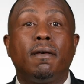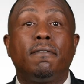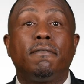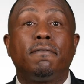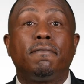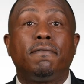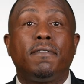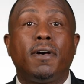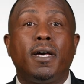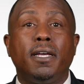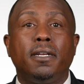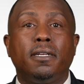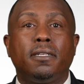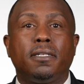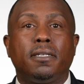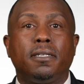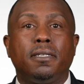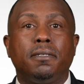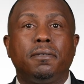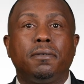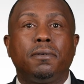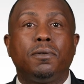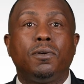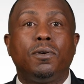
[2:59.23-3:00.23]

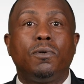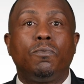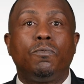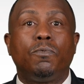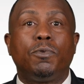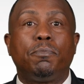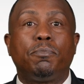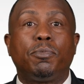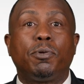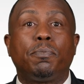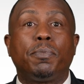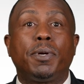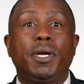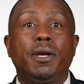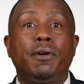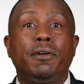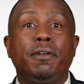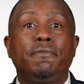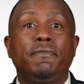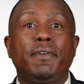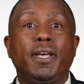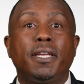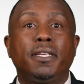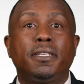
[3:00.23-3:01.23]
Finally, when
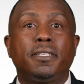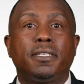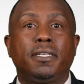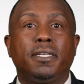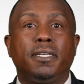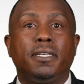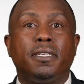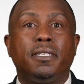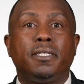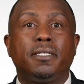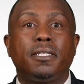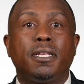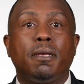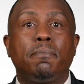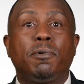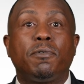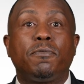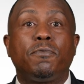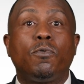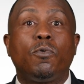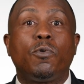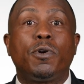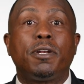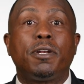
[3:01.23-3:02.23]
preparing vaccines and before